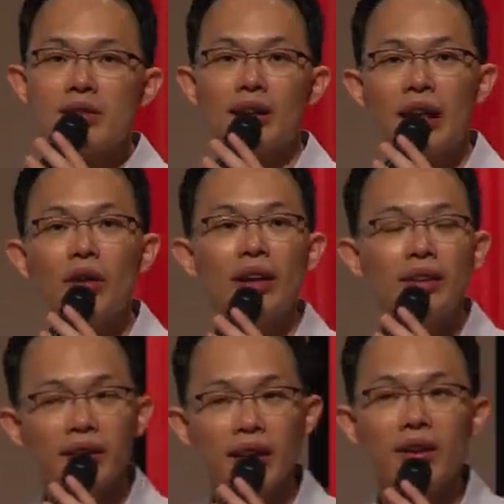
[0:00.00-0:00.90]
is allowed
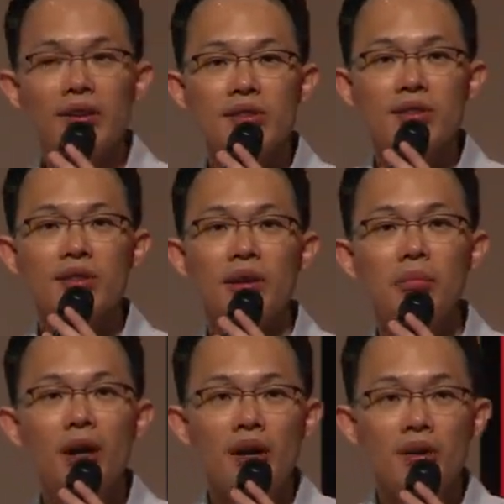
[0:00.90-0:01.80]
under the current
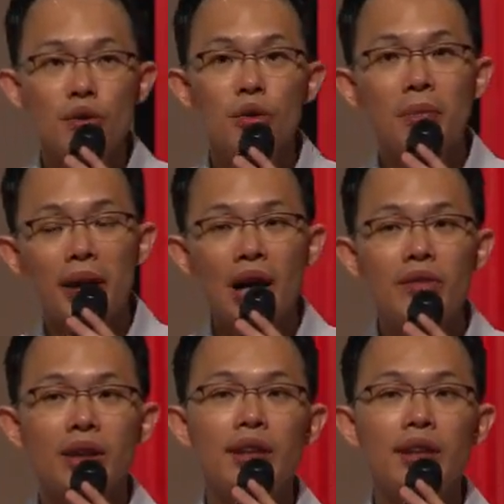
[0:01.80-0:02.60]
system. So you may have a